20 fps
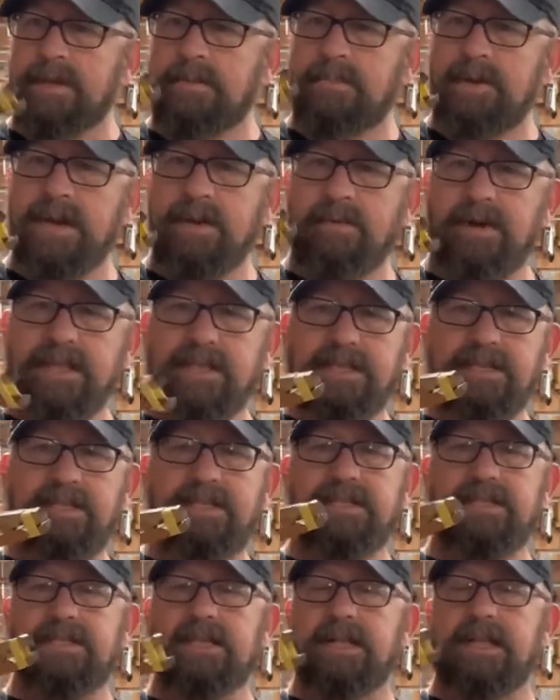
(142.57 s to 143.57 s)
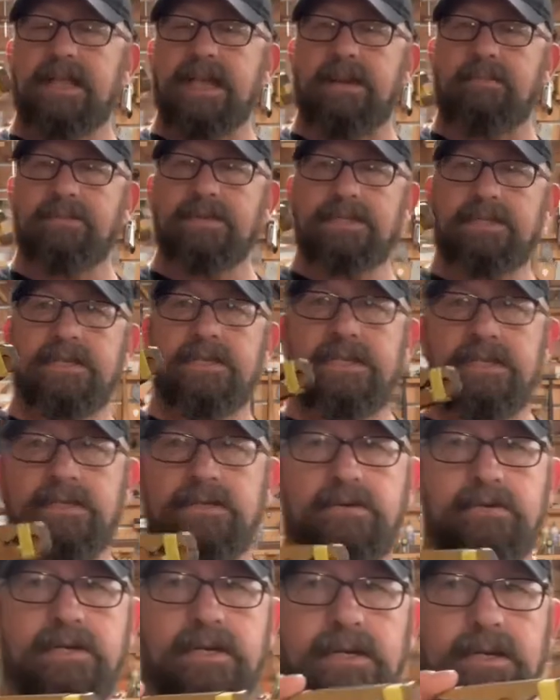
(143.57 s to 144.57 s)
But anyway, this is the clamp. It's
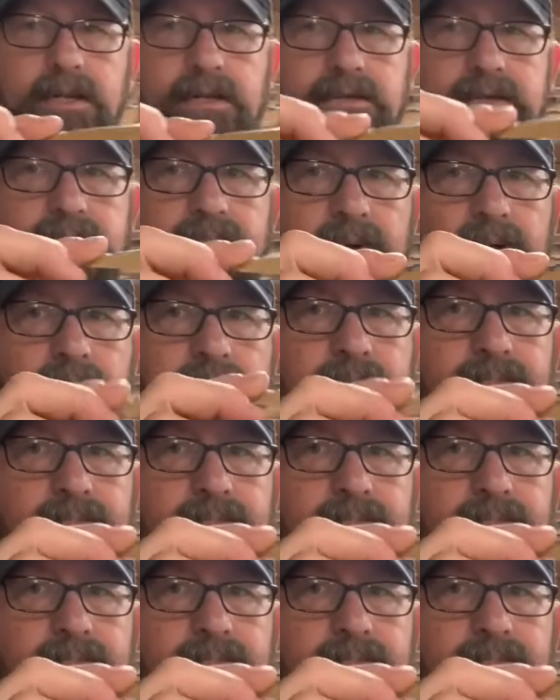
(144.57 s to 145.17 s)
essentially a clothespin.